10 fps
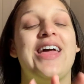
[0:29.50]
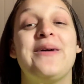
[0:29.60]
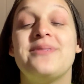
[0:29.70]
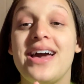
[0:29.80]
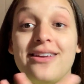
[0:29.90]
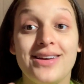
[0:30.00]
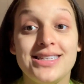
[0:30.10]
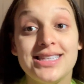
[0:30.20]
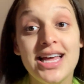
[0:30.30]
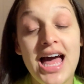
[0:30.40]
But
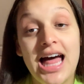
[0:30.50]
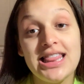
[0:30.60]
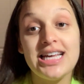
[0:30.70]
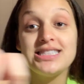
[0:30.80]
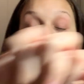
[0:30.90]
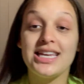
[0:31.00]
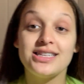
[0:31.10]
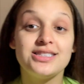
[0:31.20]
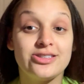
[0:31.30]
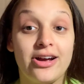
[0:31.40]
anyways, let's get
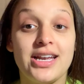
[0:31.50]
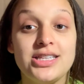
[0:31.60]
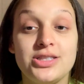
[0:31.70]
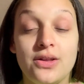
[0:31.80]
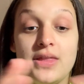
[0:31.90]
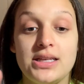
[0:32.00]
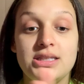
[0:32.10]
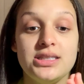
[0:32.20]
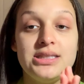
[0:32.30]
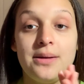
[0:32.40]
it started. So this
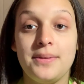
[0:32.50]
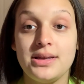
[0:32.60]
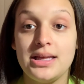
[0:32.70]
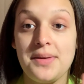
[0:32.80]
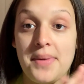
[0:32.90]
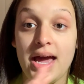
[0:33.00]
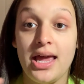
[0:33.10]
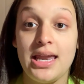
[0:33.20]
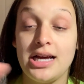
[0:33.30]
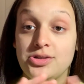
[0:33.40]
is typically
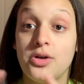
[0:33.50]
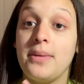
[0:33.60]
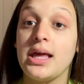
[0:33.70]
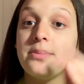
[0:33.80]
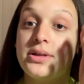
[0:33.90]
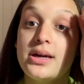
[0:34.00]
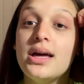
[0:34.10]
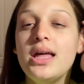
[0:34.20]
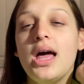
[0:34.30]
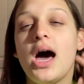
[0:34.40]
my natural makeup look.
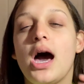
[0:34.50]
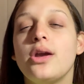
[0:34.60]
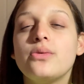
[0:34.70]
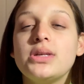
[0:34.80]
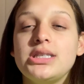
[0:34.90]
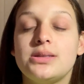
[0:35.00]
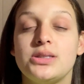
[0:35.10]
I don't really